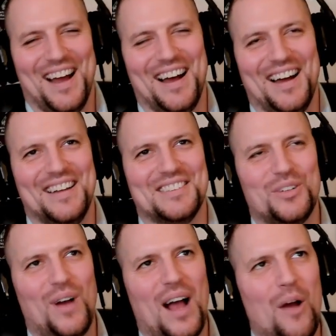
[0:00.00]
Uh,
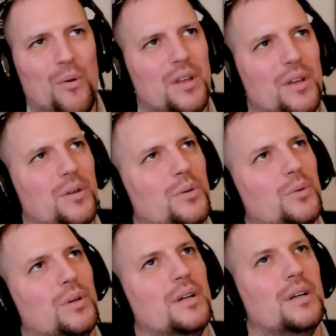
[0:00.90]
so how are
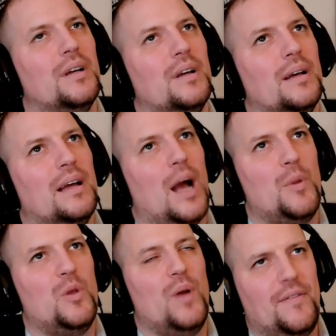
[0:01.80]
you? I
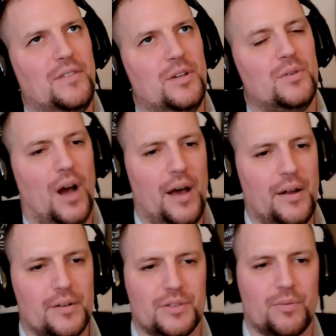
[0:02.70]
mean, you have two
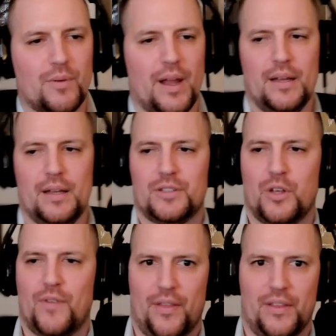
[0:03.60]
daughters, right? And
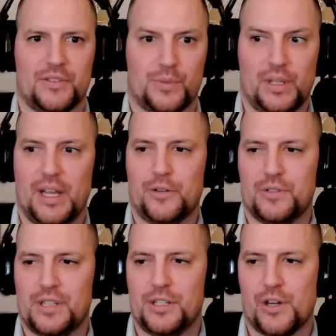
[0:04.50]
so you've had this really
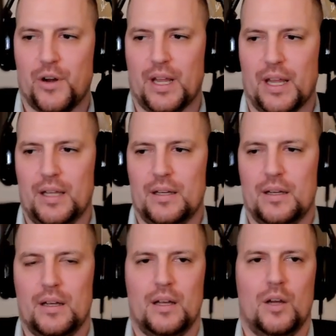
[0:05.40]
interesting journey.
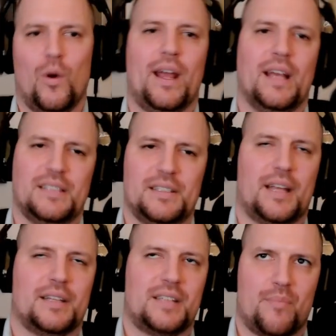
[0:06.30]
Yeah. Well, I guess let's
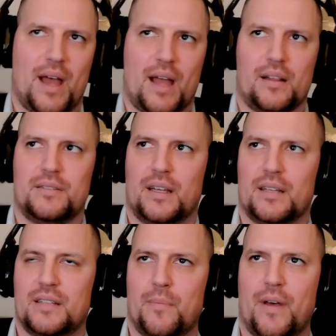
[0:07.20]
take a step back. Let's
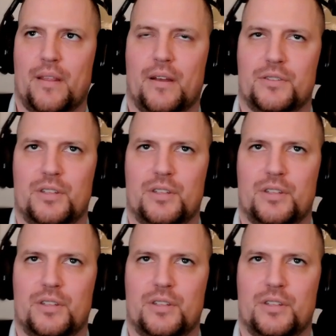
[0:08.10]
take yeah. a step back here.